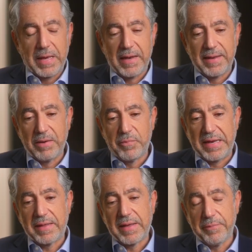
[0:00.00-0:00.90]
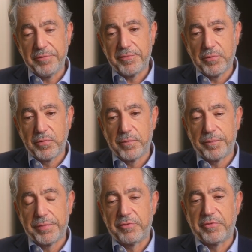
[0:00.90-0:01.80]
And then when it comes to
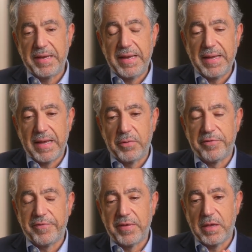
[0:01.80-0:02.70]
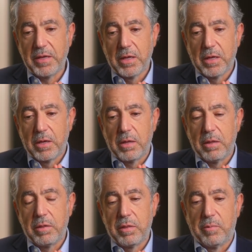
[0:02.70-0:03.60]
the trading, I would say
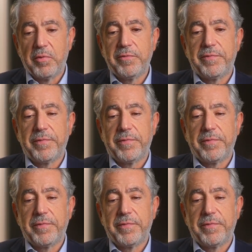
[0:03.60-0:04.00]
the most